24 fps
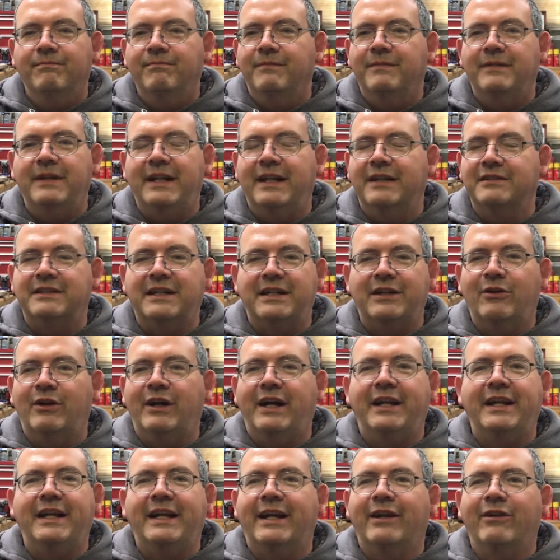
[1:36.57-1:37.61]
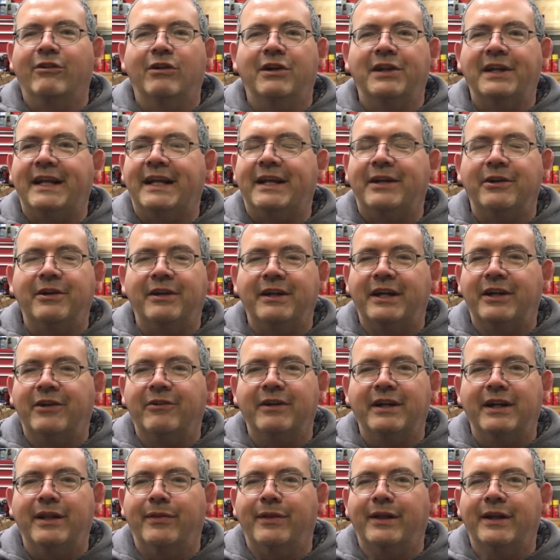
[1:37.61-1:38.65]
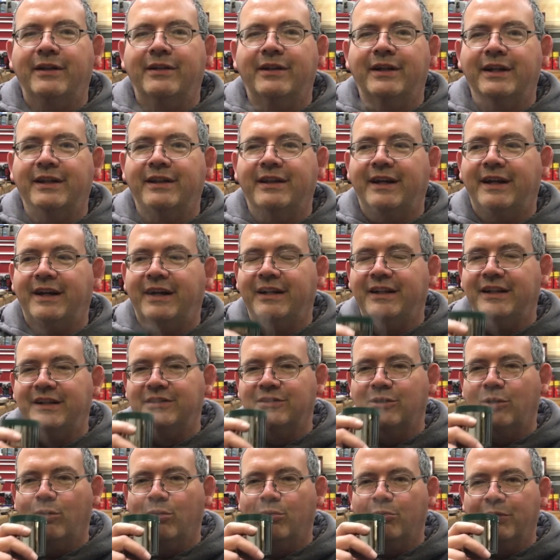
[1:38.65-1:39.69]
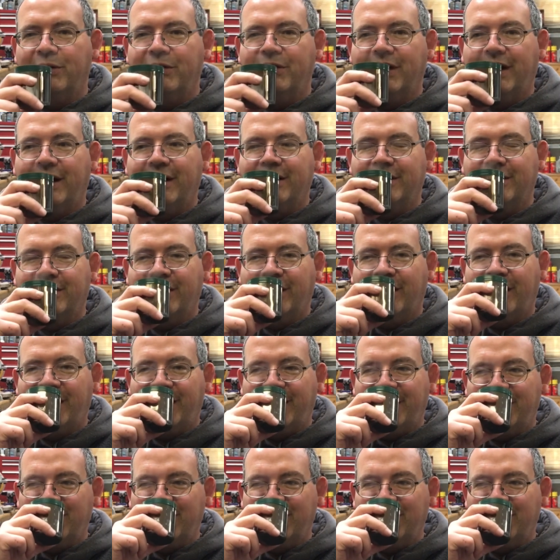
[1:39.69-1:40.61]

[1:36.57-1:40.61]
he doesn't know how to get on the internet or anything like that. He's an old retired guy.